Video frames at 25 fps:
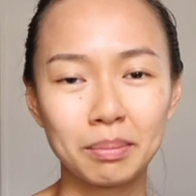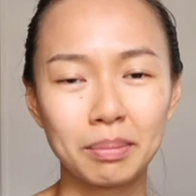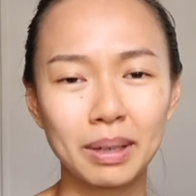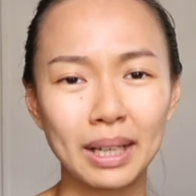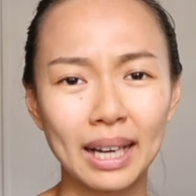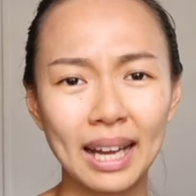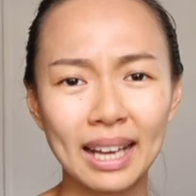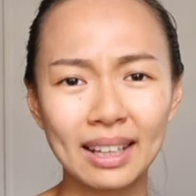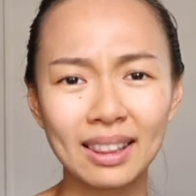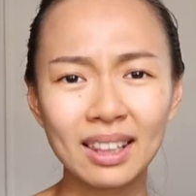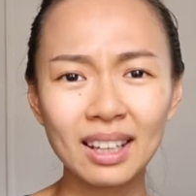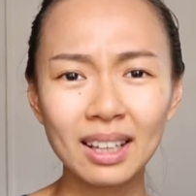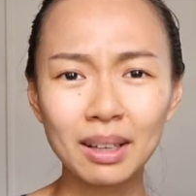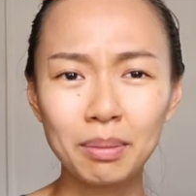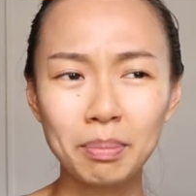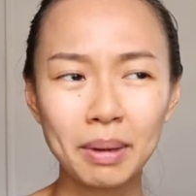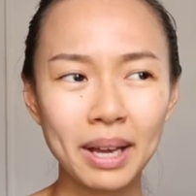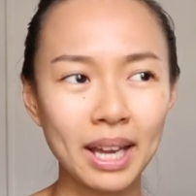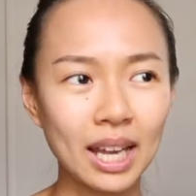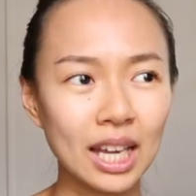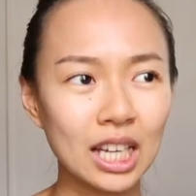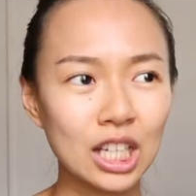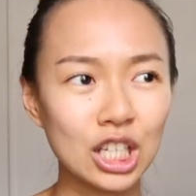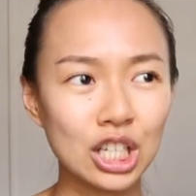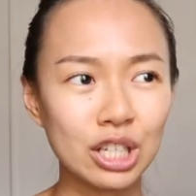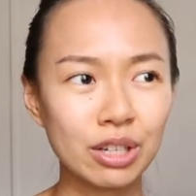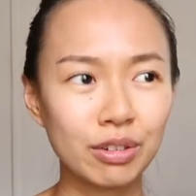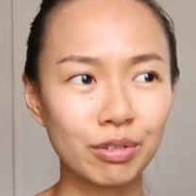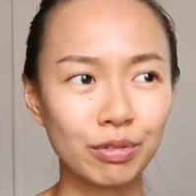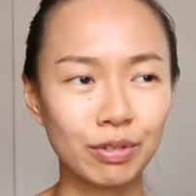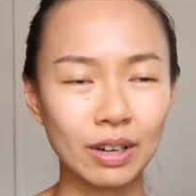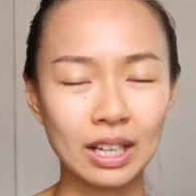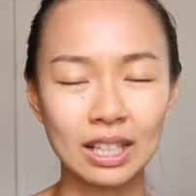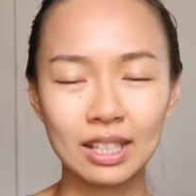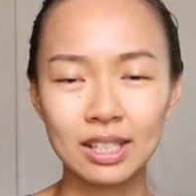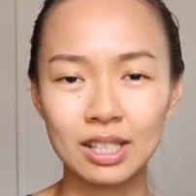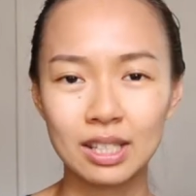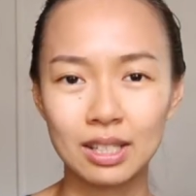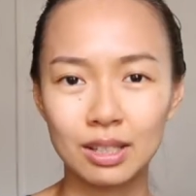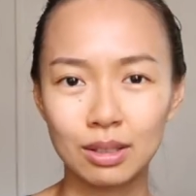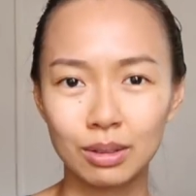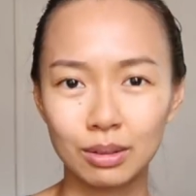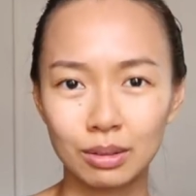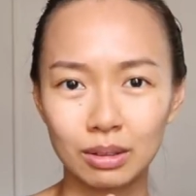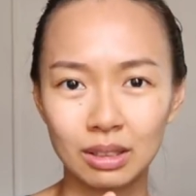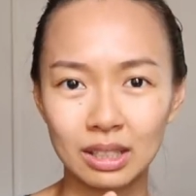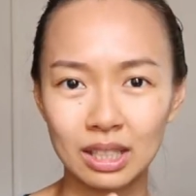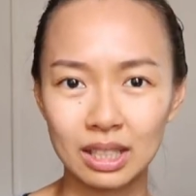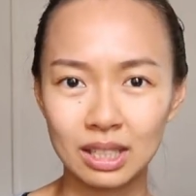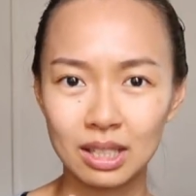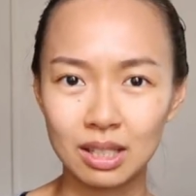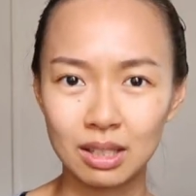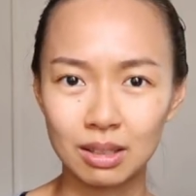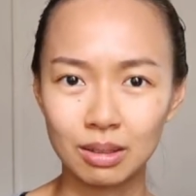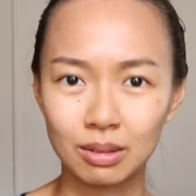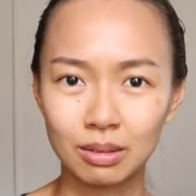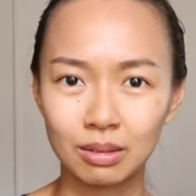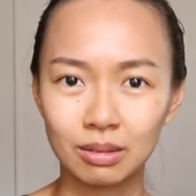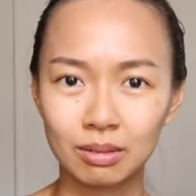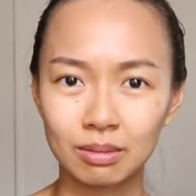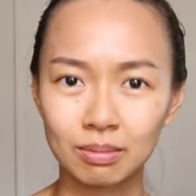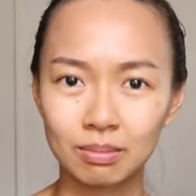But I think my Asian friends do this too.